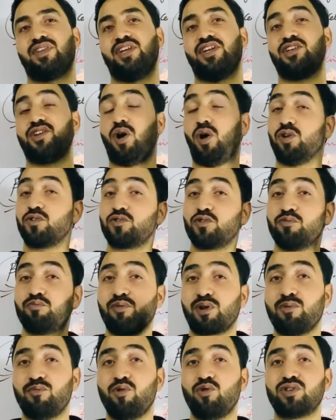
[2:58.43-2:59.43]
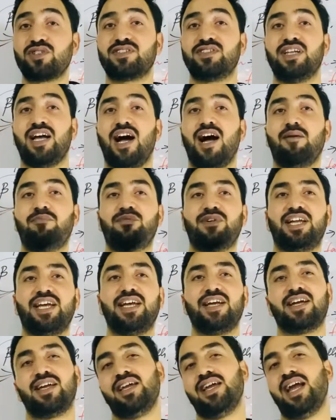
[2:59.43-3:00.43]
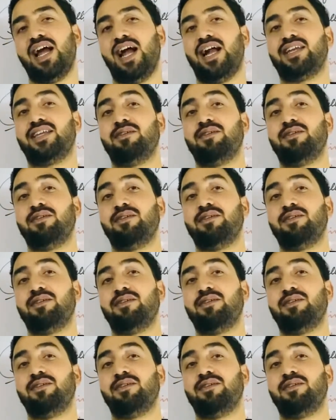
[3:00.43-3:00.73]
also promotes the uptake and the